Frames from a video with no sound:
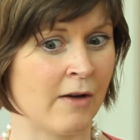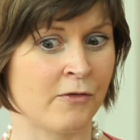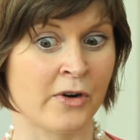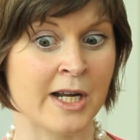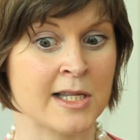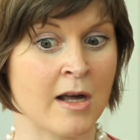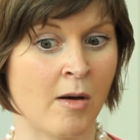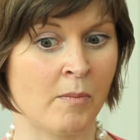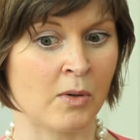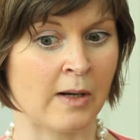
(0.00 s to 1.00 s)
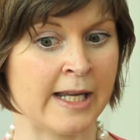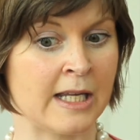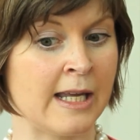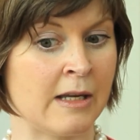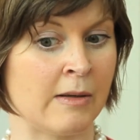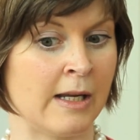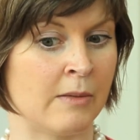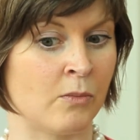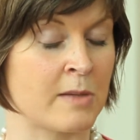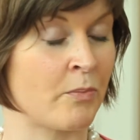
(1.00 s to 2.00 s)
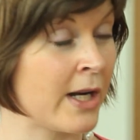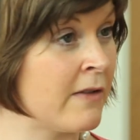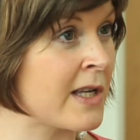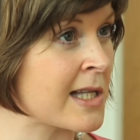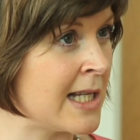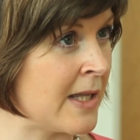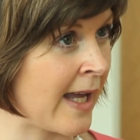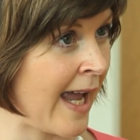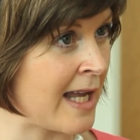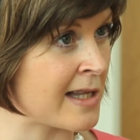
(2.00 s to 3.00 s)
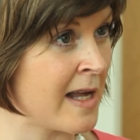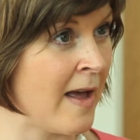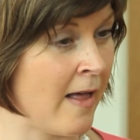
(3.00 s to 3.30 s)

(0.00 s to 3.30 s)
For example, it was previously the case